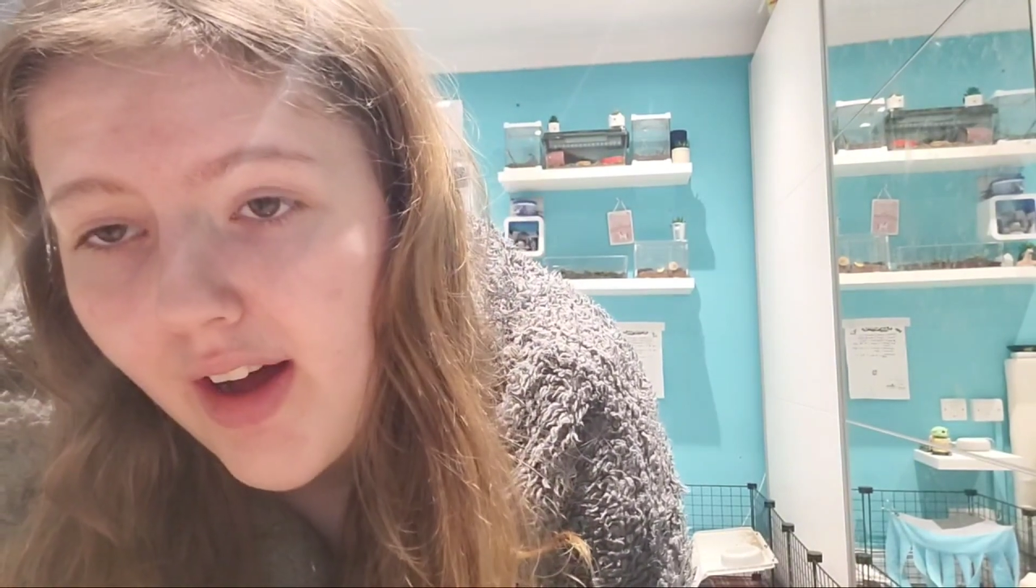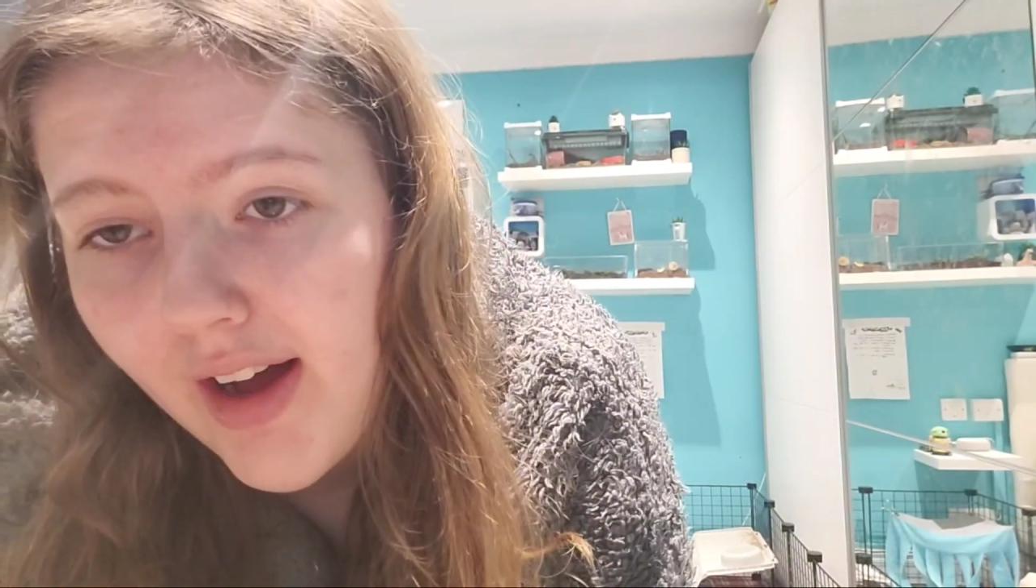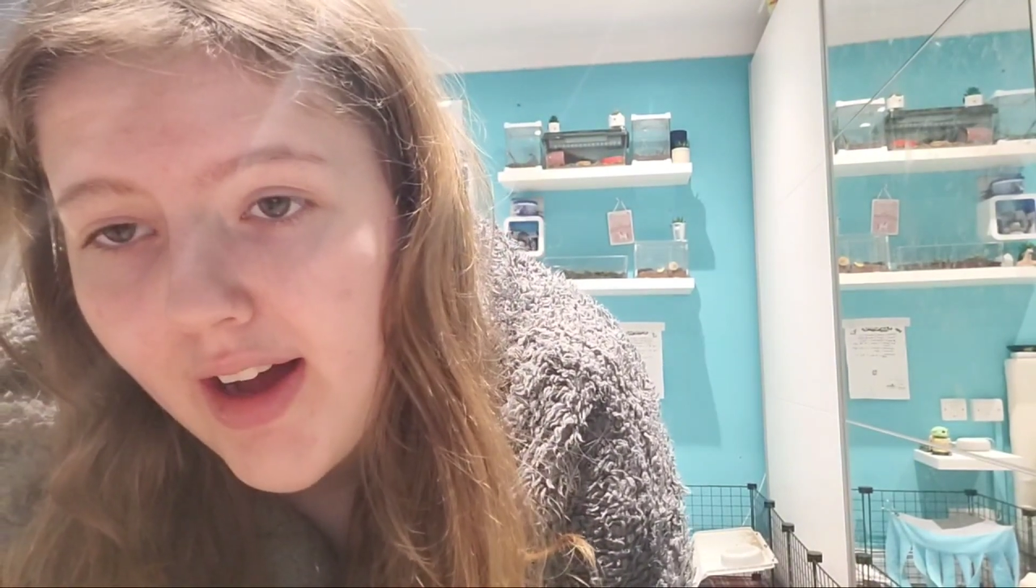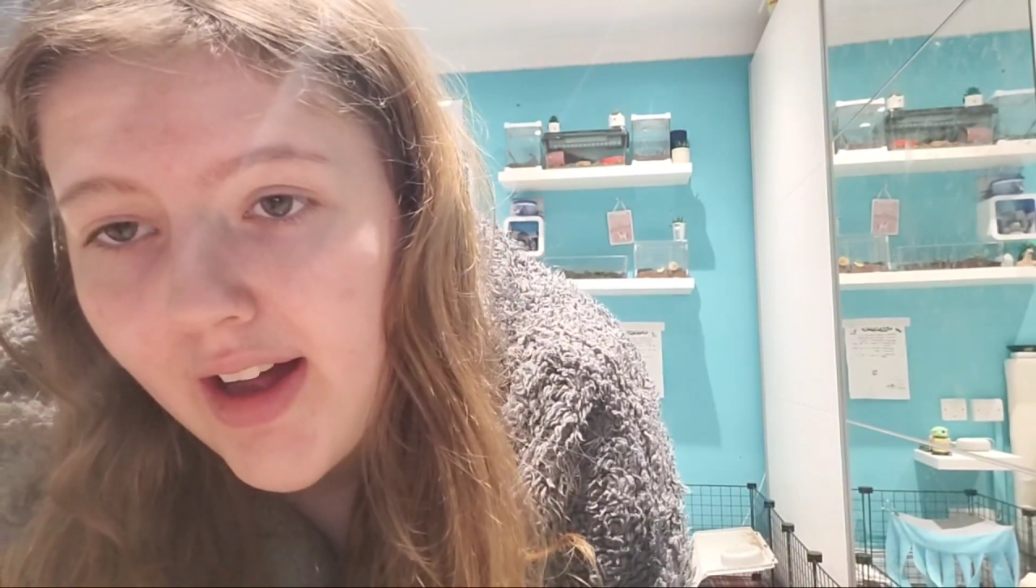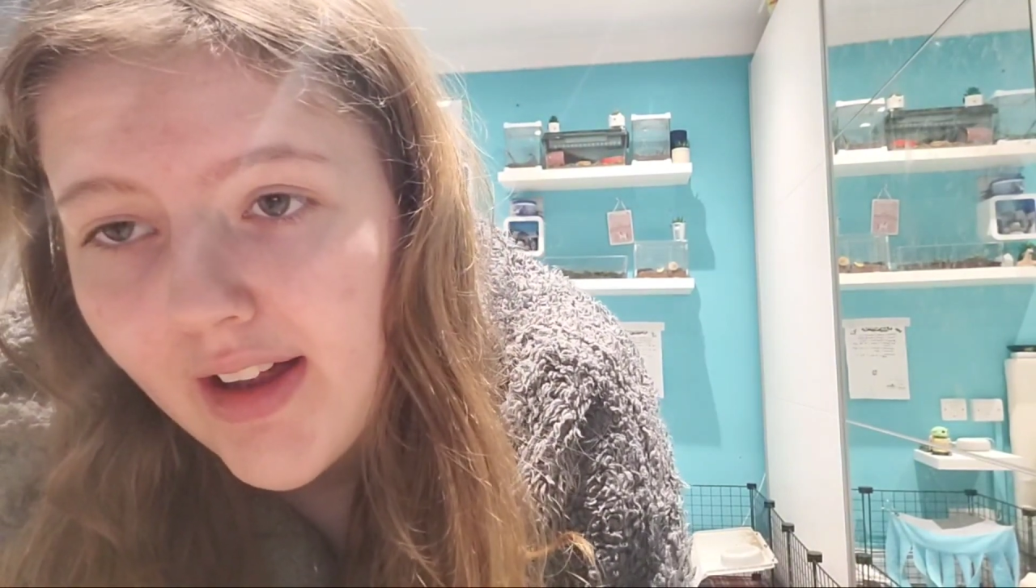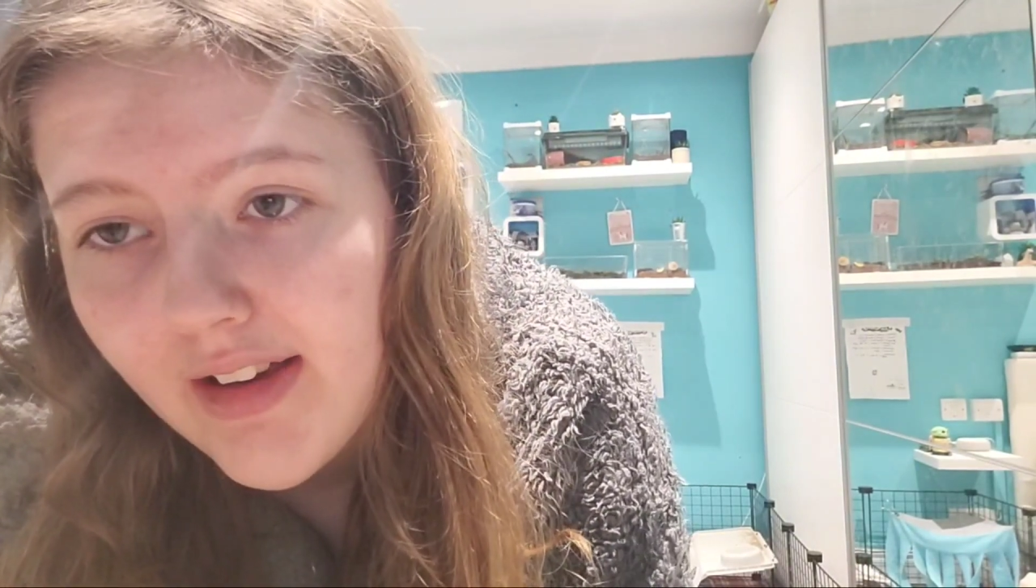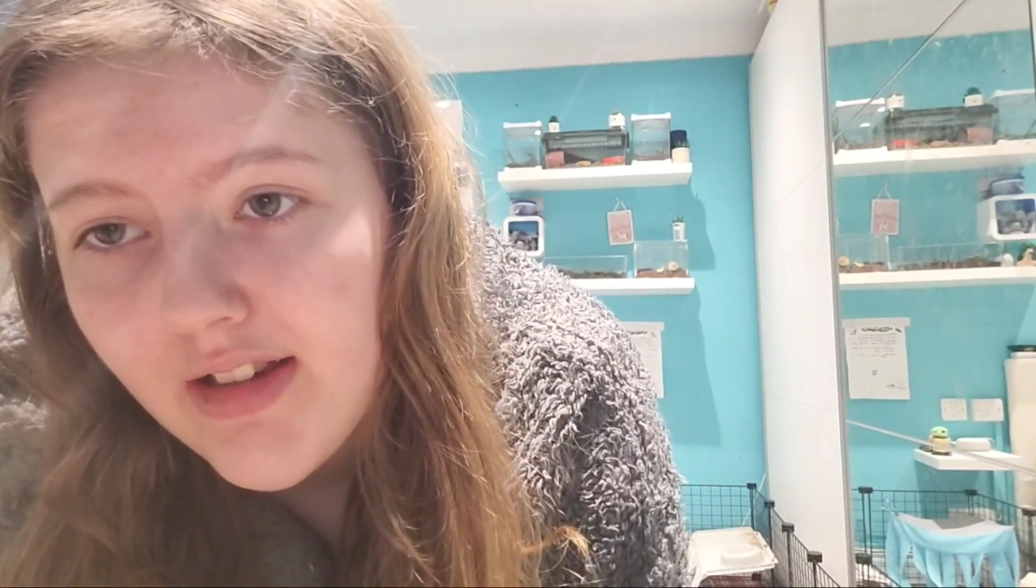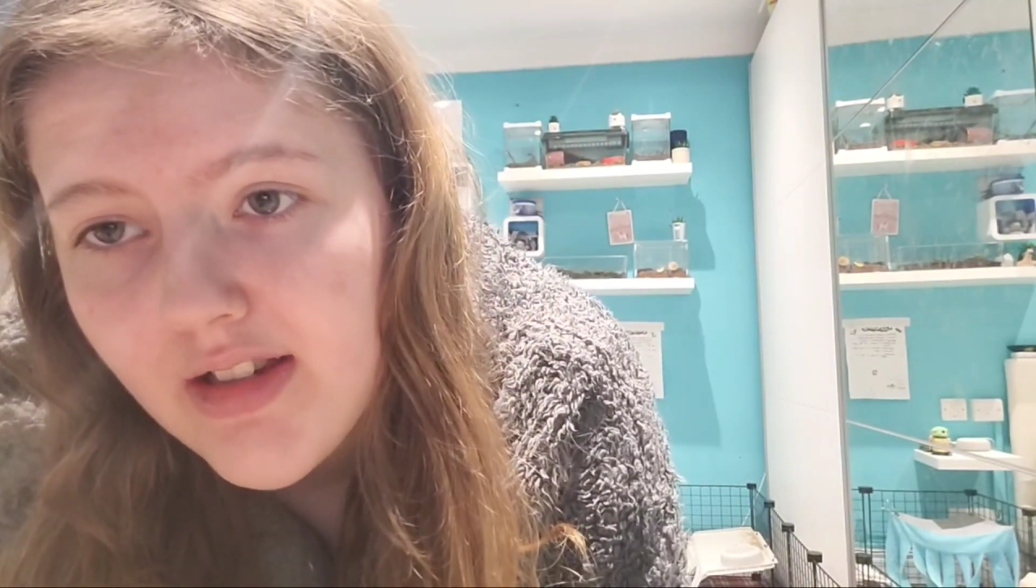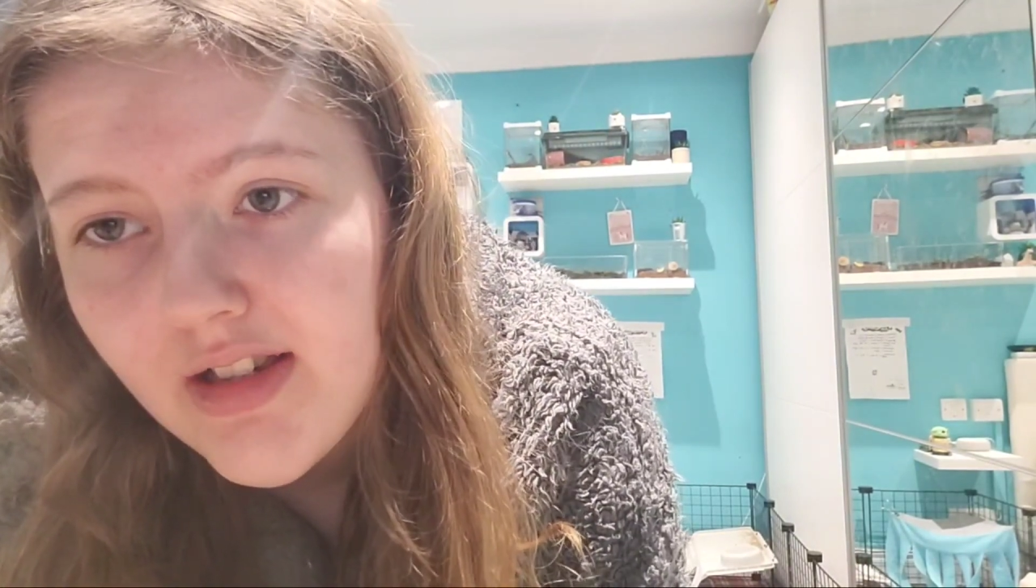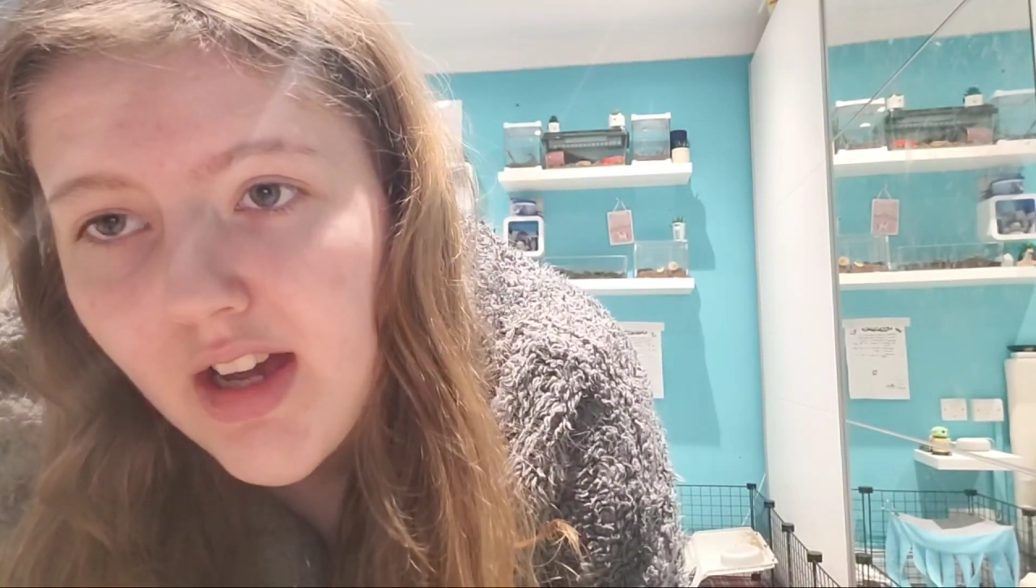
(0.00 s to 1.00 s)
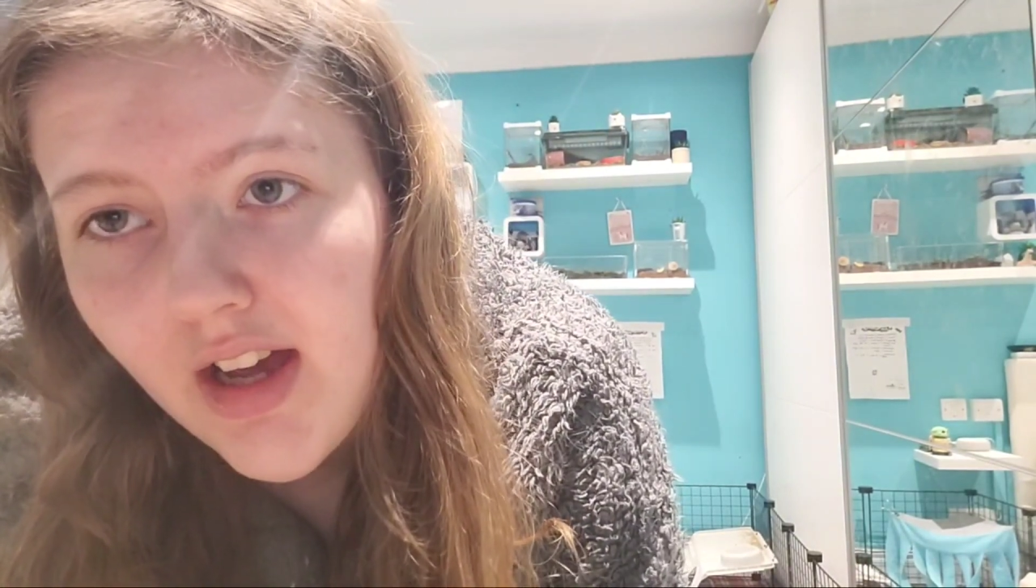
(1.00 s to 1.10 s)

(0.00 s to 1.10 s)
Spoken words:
and